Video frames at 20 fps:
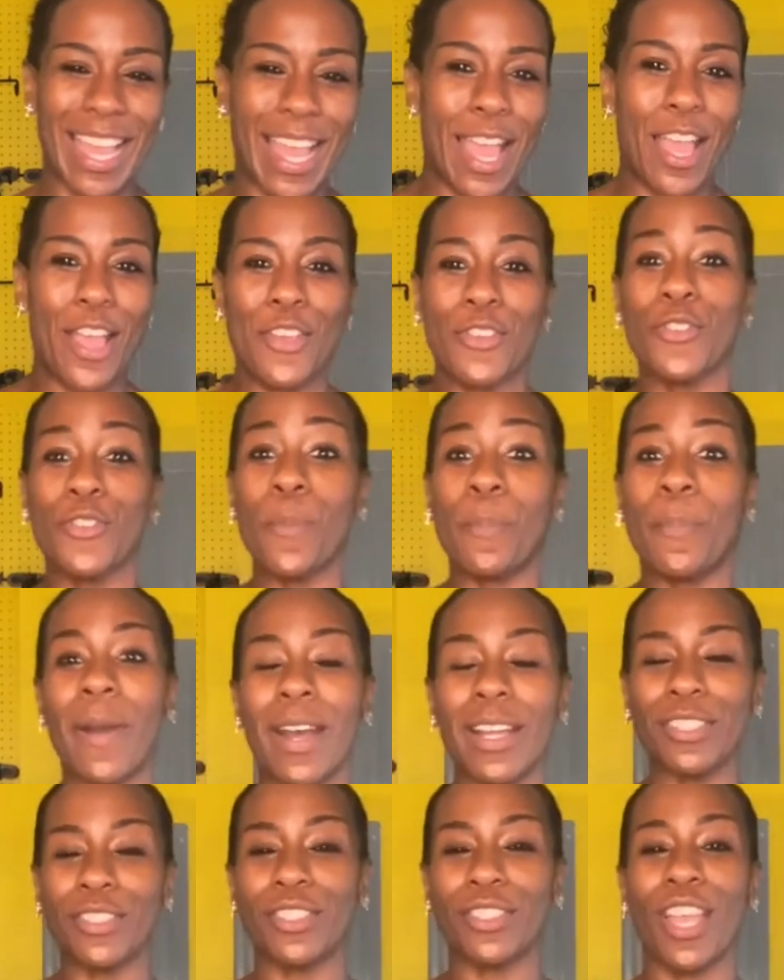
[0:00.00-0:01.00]
You punched
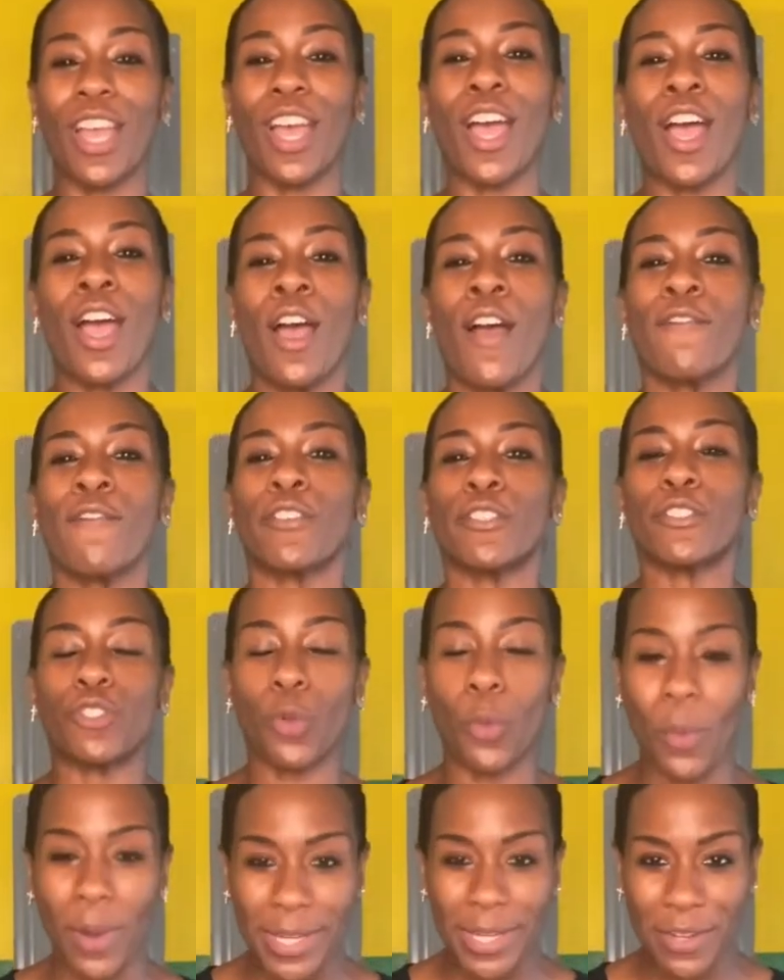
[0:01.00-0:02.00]
for 20
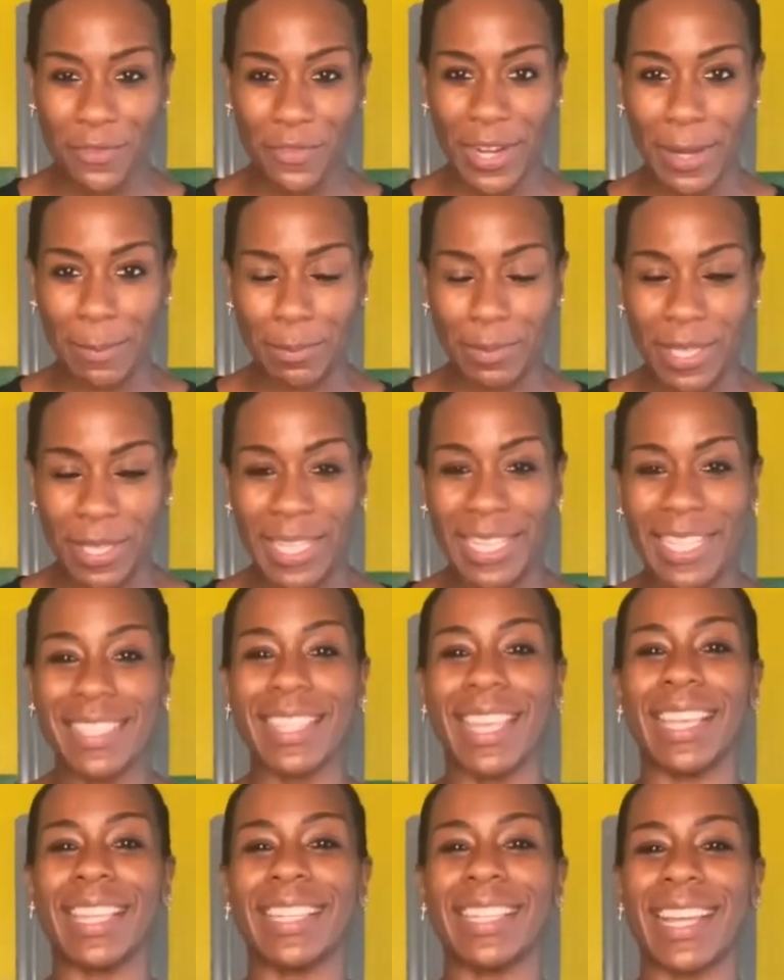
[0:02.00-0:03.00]
reps. Take a
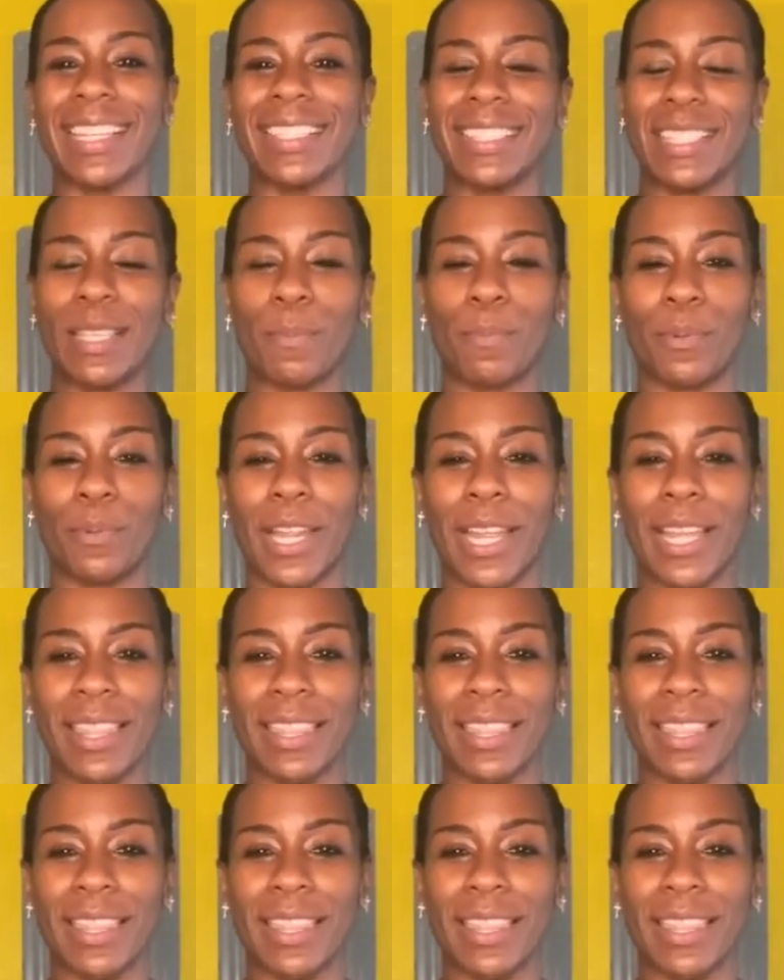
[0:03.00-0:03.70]
nice deep breath.